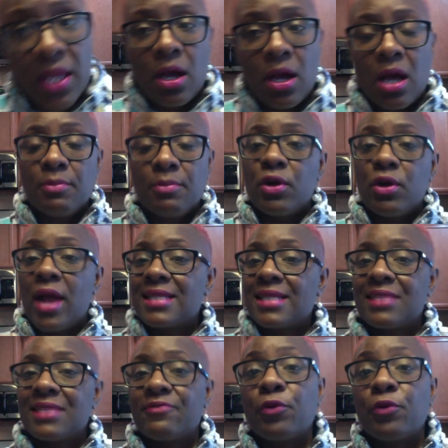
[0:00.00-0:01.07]
Um, you're
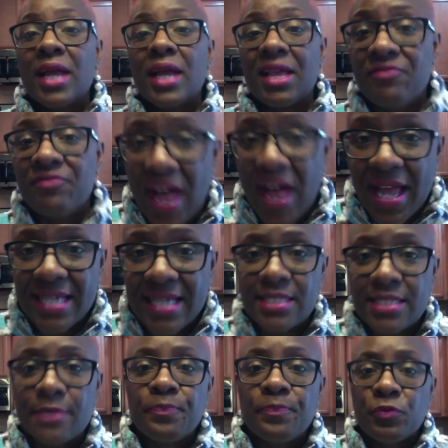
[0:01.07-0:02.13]
asking for
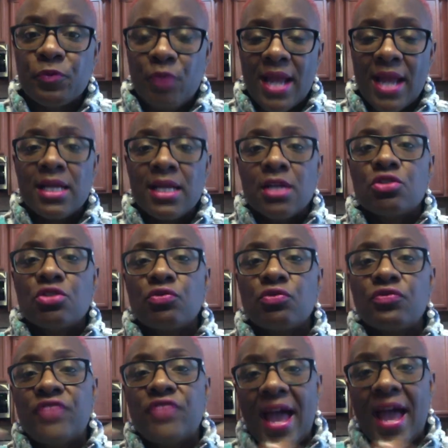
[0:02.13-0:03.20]
advice, right? So
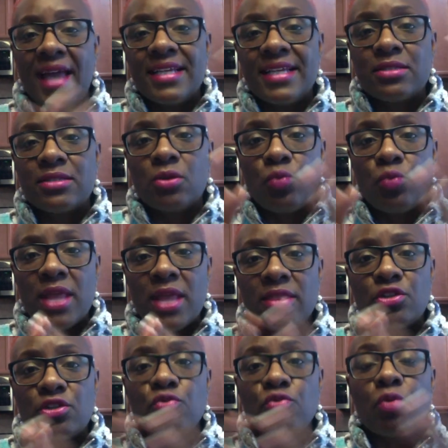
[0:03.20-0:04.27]
that is the way
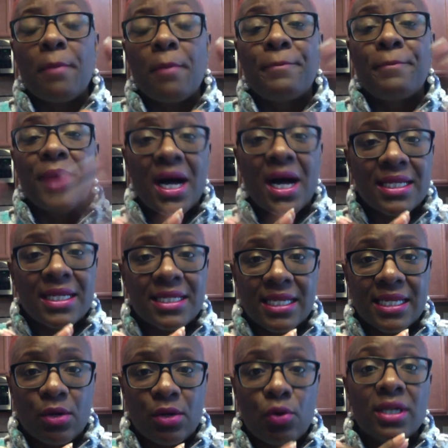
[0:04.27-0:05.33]
that you are
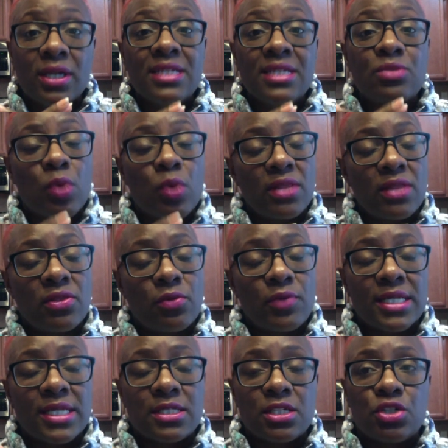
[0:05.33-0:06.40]
bonding, or at least one of the
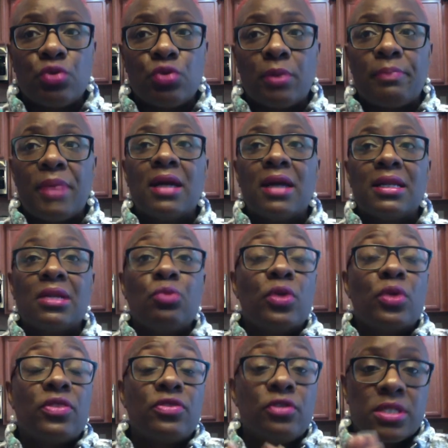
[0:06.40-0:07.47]
ways that you are bonding
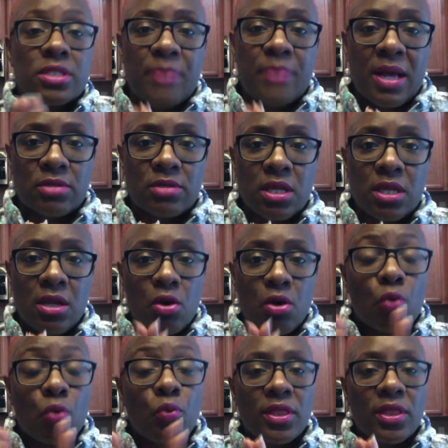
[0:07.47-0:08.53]
with your spouse
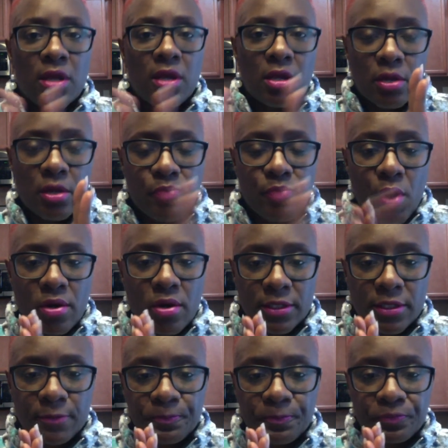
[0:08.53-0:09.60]
or with your
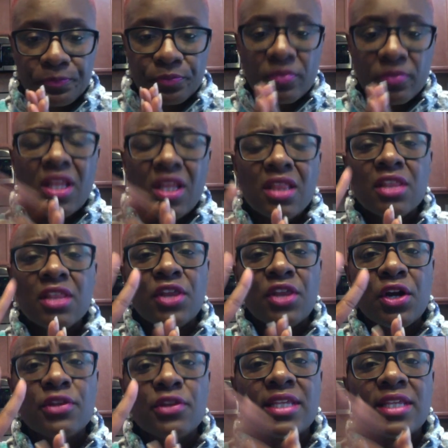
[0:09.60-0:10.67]
partner. The
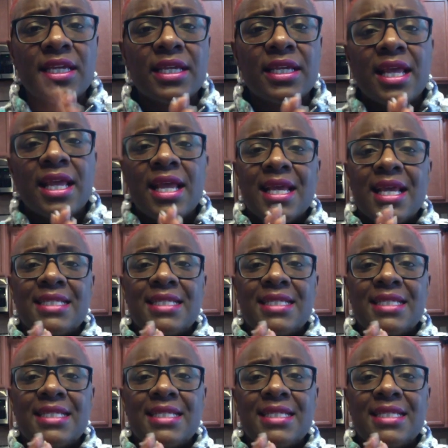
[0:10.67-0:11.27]
third thing is